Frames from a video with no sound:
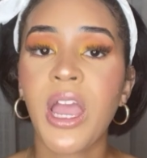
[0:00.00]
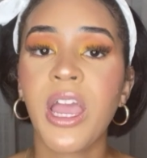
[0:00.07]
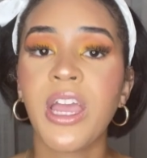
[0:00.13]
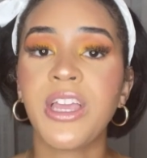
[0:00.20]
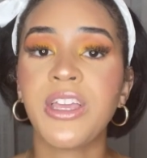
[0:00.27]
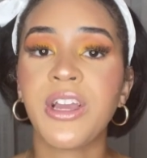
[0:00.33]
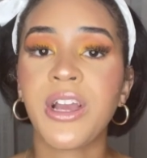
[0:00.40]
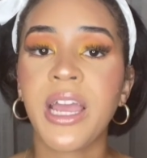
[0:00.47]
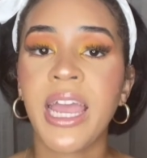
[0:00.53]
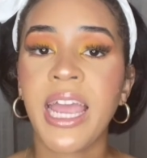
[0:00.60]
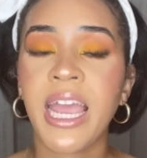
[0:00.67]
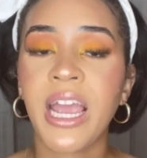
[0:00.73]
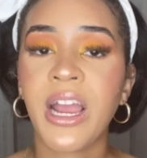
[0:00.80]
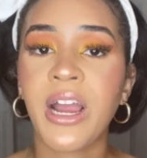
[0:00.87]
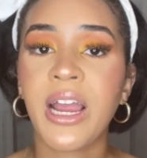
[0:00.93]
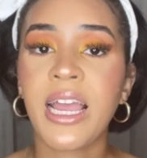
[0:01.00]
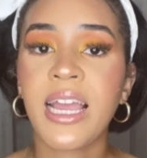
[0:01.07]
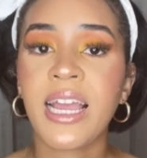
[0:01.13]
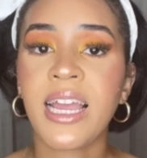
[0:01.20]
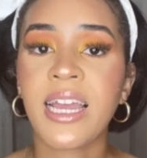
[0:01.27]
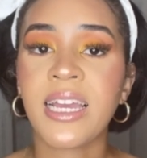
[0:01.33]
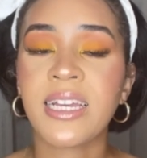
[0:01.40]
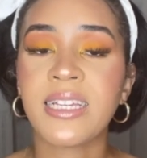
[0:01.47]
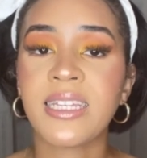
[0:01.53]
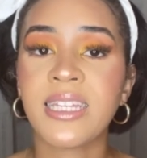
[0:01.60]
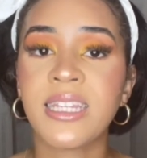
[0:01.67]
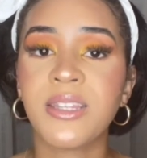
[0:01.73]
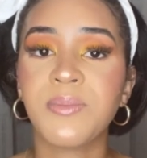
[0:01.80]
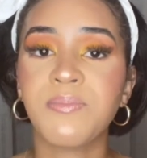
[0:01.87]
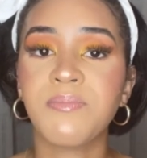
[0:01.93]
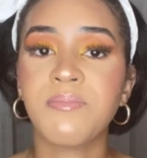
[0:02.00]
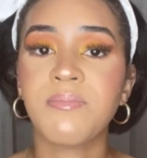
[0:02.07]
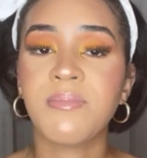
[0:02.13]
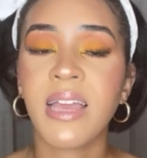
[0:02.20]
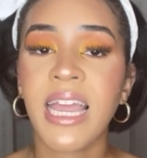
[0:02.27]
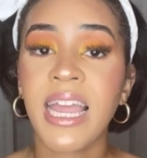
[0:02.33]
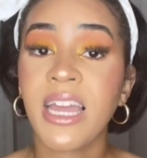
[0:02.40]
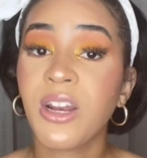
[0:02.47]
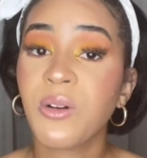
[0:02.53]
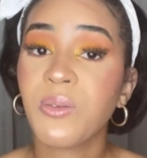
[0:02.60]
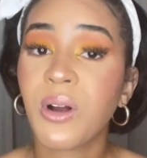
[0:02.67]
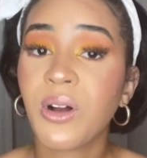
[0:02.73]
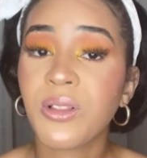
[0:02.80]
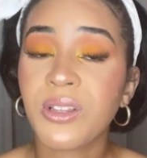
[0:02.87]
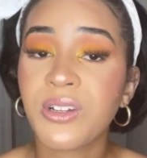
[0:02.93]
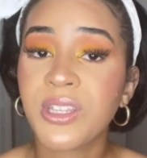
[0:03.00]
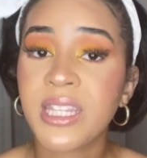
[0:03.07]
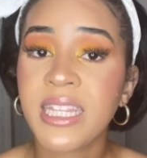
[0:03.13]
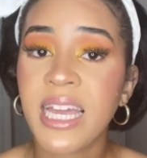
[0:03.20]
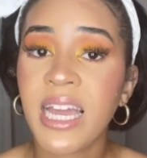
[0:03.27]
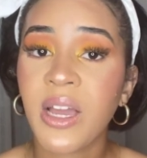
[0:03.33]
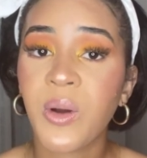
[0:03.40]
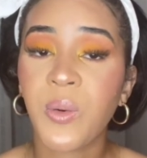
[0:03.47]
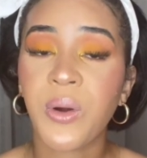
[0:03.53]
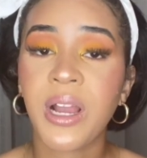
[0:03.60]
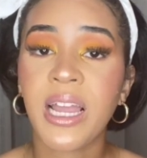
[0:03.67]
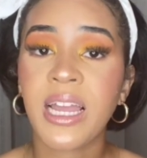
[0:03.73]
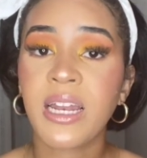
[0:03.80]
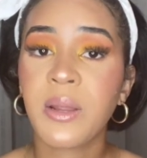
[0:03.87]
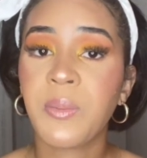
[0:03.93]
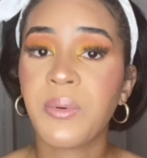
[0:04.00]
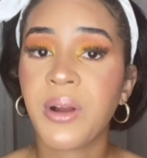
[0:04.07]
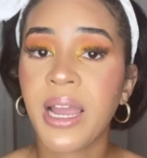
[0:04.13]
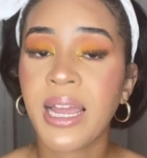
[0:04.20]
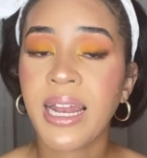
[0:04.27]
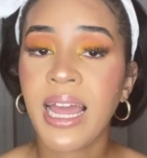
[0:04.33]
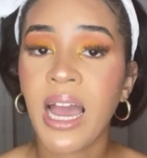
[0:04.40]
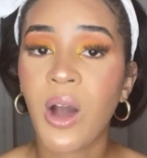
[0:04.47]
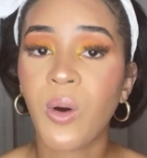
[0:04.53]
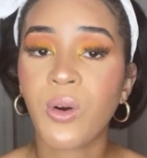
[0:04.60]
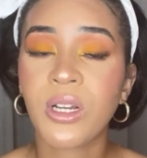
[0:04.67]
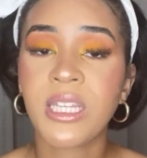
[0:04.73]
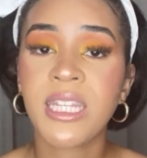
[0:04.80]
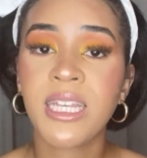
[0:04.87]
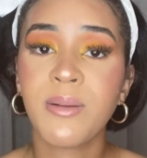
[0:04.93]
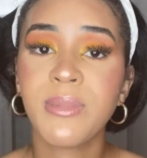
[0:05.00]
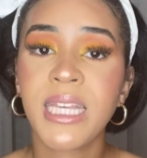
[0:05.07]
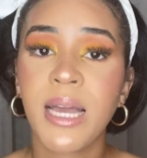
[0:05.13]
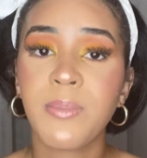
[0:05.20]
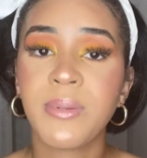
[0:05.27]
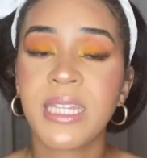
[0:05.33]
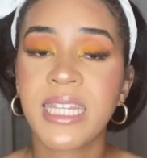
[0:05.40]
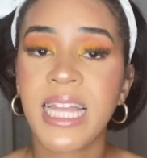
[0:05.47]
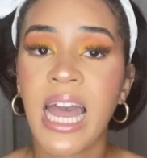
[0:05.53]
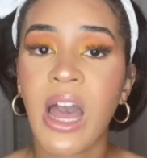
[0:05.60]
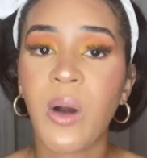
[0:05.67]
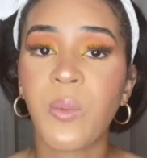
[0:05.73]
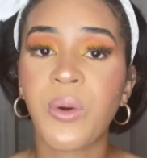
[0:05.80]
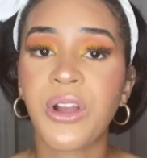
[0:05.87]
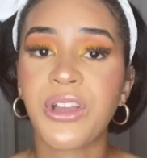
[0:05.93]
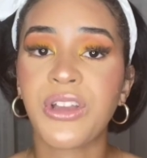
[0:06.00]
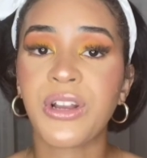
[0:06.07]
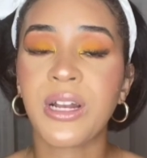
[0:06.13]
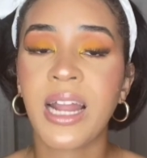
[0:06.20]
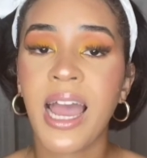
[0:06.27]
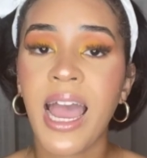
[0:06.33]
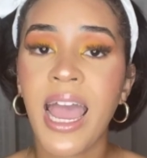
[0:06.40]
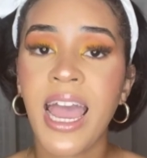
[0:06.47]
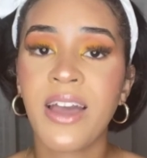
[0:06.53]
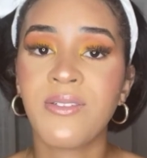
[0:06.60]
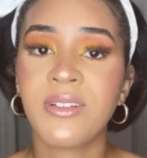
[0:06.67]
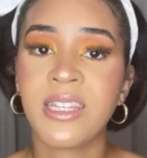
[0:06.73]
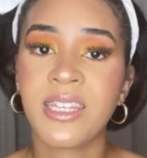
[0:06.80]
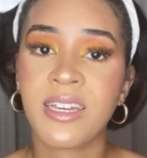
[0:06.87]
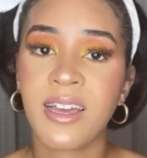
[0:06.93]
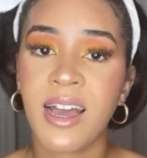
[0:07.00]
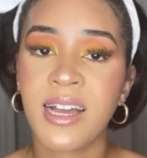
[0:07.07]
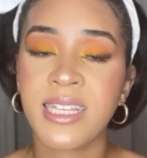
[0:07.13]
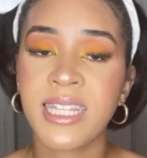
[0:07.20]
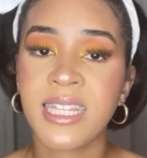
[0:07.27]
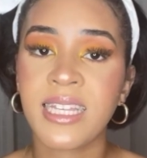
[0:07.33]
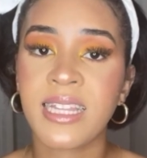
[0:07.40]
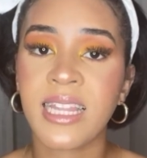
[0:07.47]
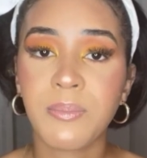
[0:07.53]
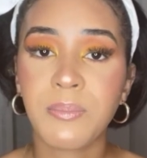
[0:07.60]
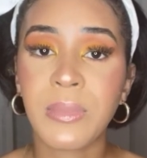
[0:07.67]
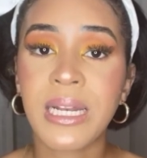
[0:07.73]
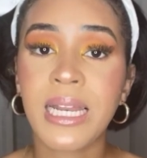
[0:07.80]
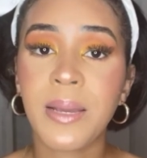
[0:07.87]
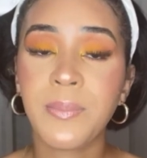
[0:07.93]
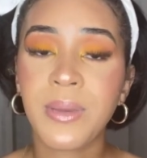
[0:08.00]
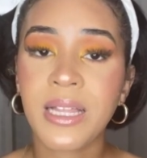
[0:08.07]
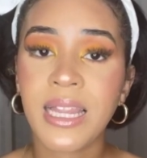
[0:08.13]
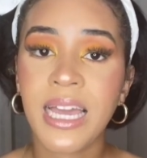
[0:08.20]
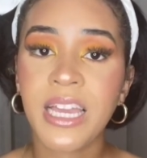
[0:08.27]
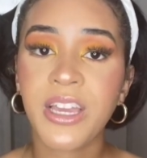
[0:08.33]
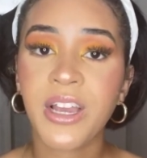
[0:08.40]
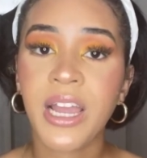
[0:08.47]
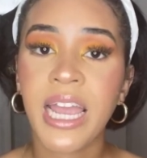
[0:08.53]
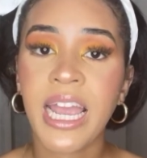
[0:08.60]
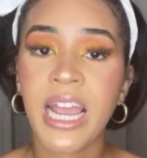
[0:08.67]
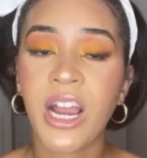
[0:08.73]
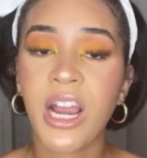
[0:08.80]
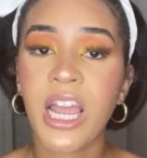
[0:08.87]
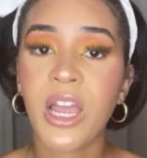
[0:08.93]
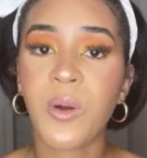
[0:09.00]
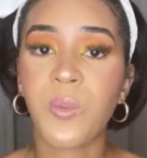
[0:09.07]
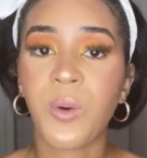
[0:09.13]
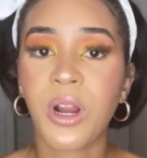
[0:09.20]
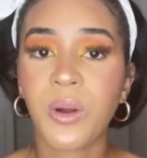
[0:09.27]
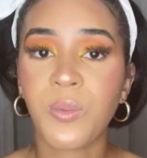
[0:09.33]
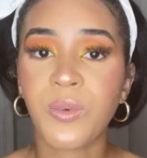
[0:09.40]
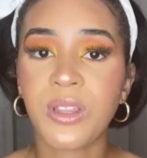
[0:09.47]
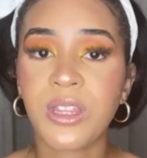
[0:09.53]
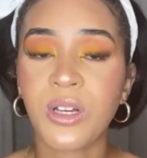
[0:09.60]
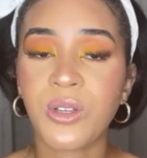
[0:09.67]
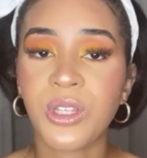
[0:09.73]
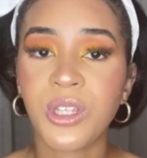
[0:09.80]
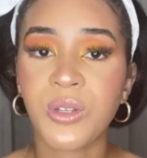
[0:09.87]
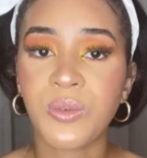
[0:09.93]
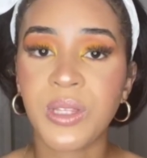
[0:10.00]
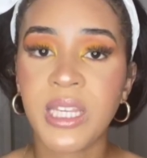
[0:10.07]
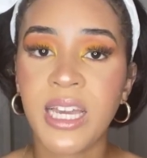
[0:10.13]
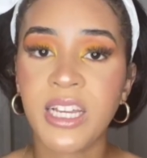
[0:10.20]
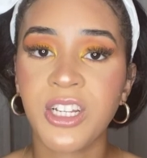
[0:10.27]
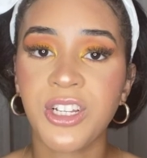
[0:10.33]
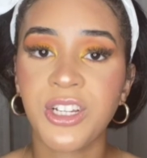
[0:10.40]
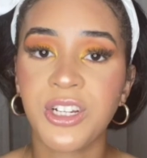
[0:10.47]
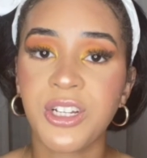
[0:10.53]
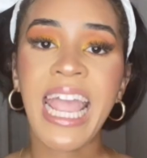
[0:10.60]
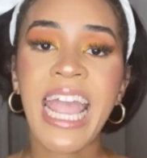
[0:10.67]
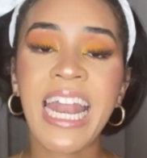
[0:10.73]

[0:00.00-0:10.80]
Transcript: your hair is in a roller set or in a braid out or some type of style where you're not having to constantly manipulate your hair and work with those two textures.